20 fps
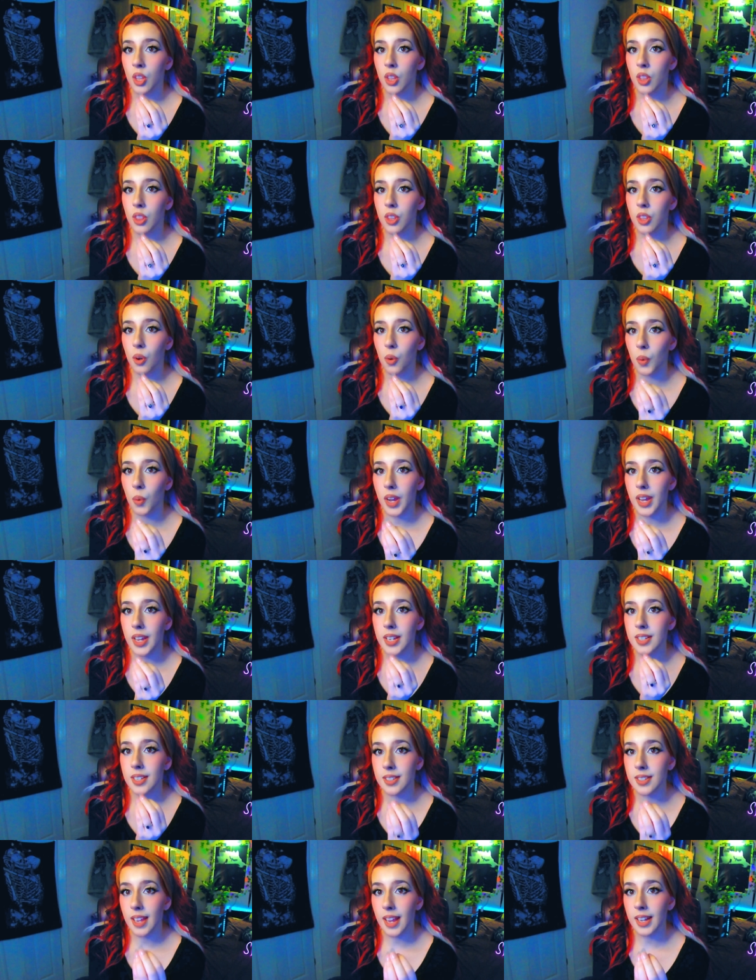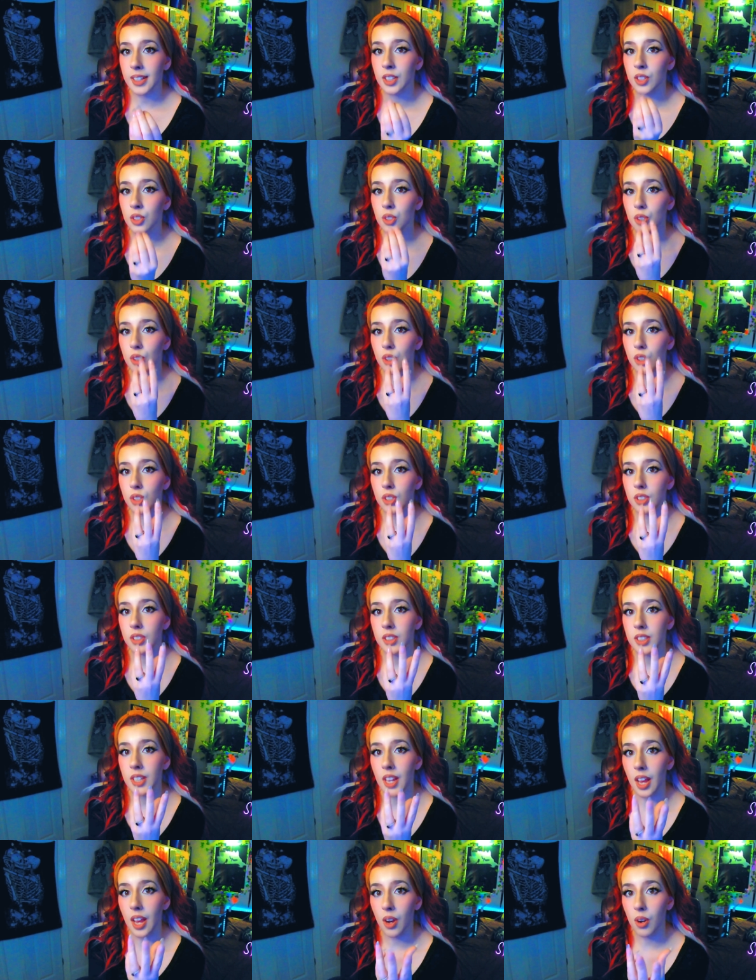the way she's acting, you could
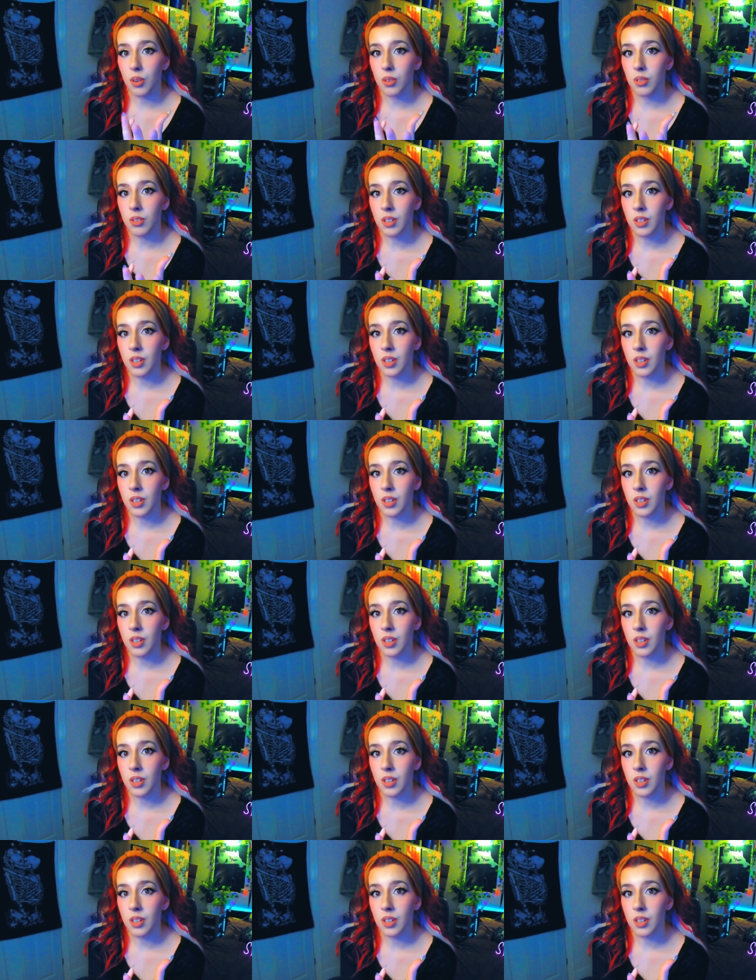tell